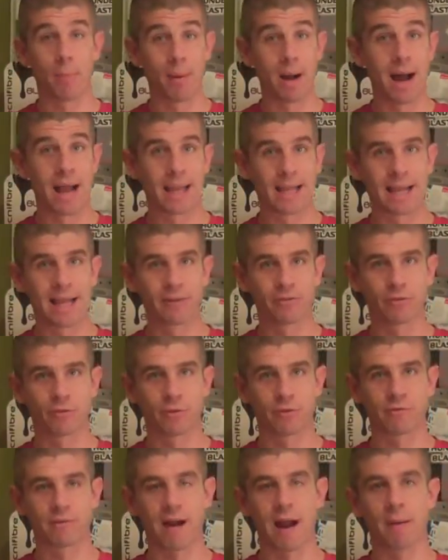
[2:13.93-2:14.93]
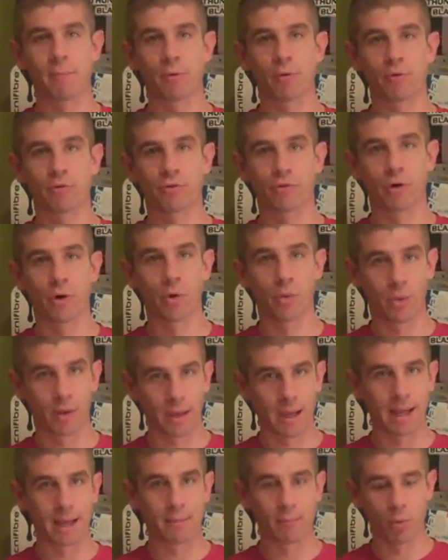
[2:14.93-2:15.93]
polyester fibers, so
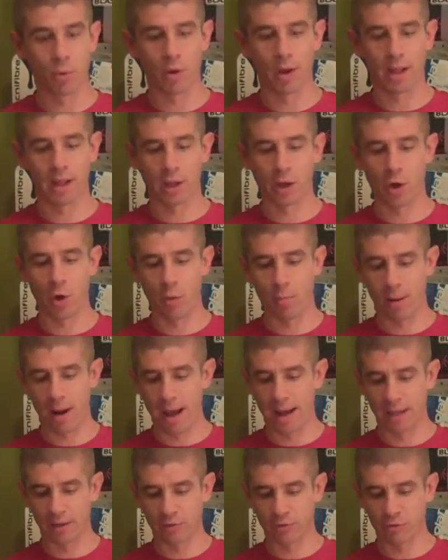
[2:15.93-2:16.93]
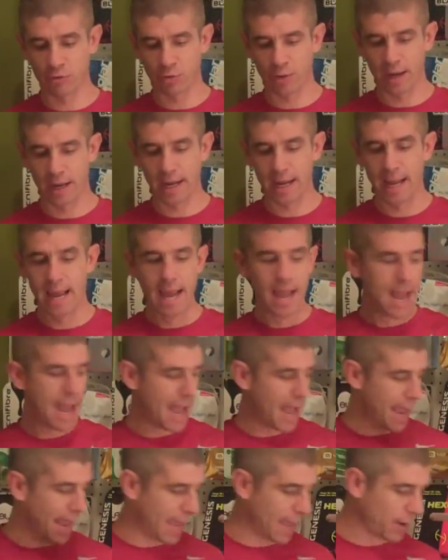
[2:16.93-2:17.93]
more like a co-poly string.
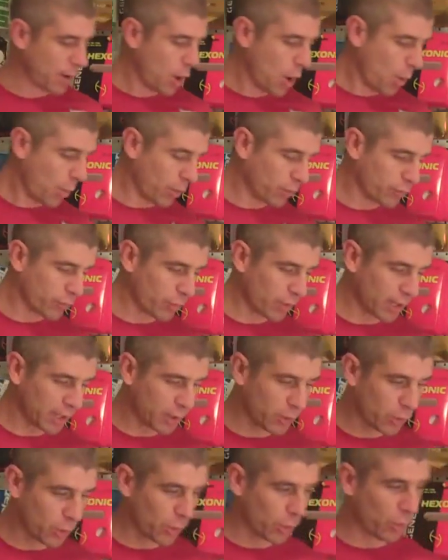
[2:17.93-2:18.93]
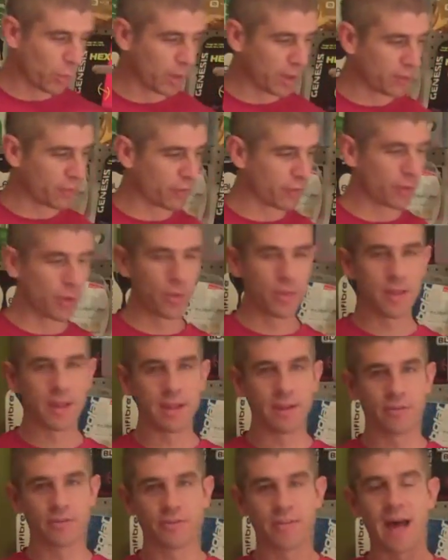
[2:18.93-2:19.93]
And what's really cool is, so
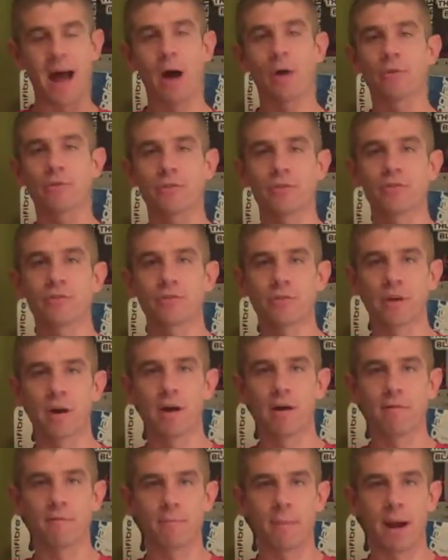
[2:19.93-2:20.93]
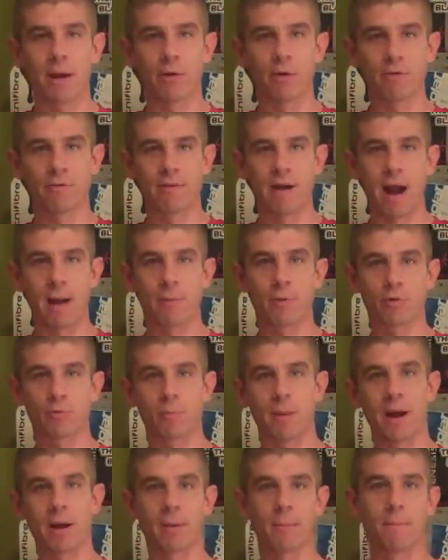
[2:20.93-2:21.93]
these thousands of
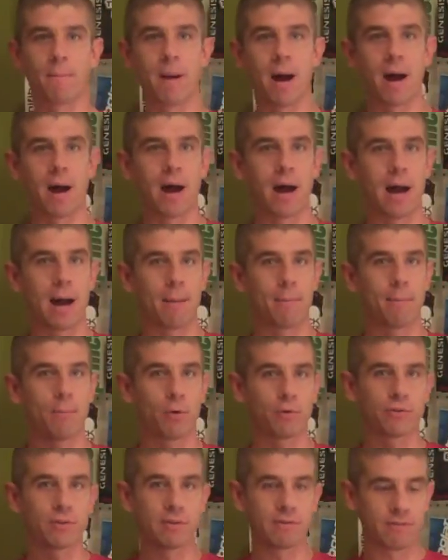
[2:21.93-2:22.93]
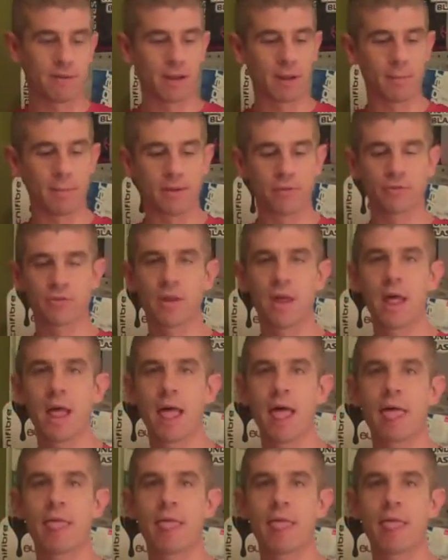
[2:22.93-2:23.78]
microfibers, multifilaments,